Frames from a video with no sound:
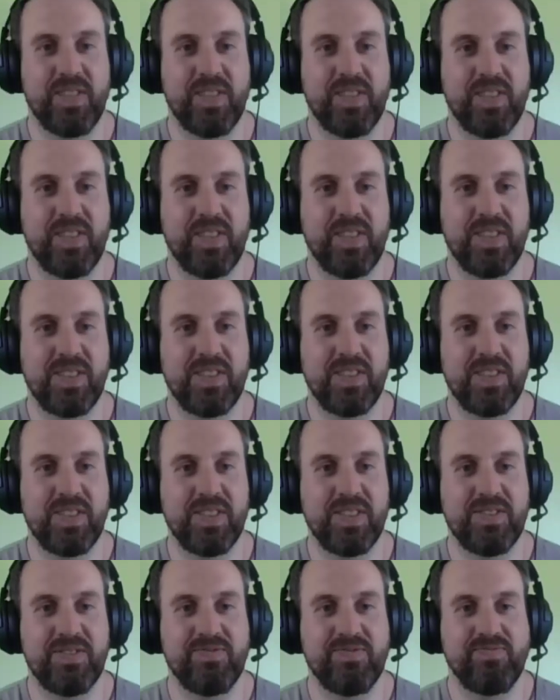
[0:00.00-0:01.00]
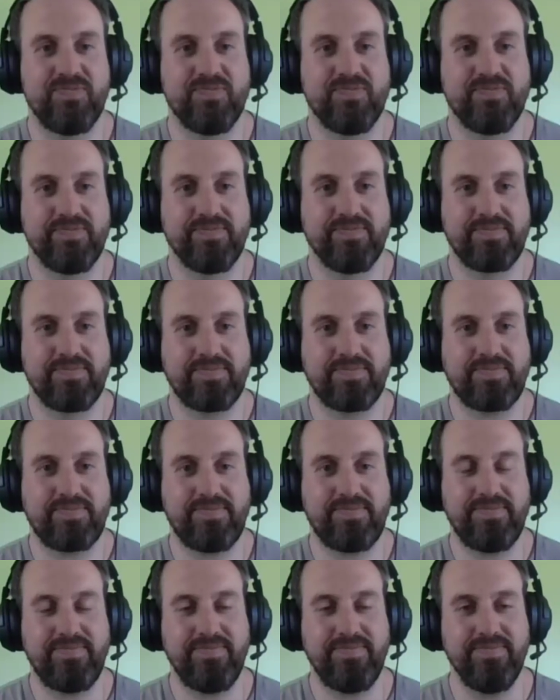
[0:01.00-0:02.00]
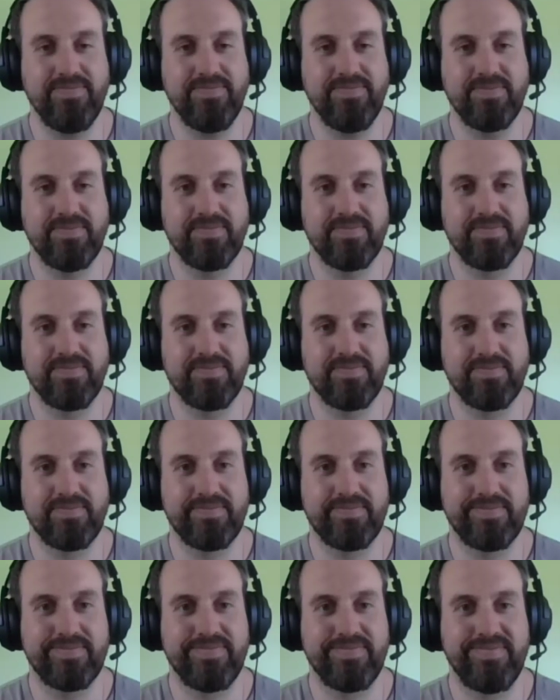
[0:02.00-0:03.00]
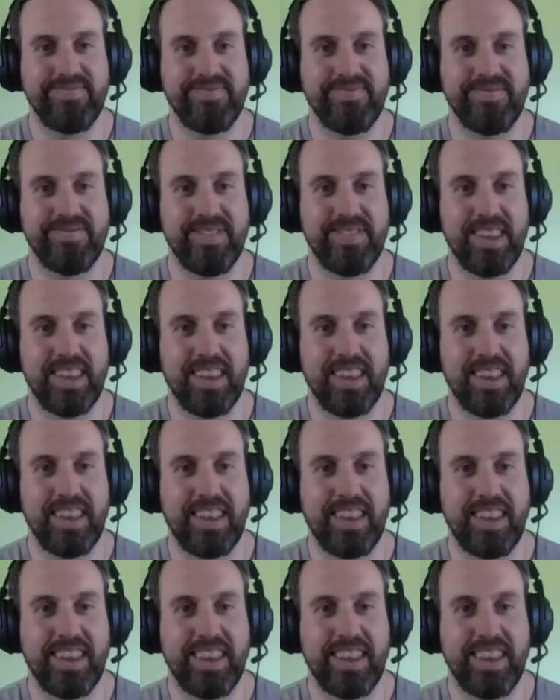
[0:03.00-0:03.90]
(silent)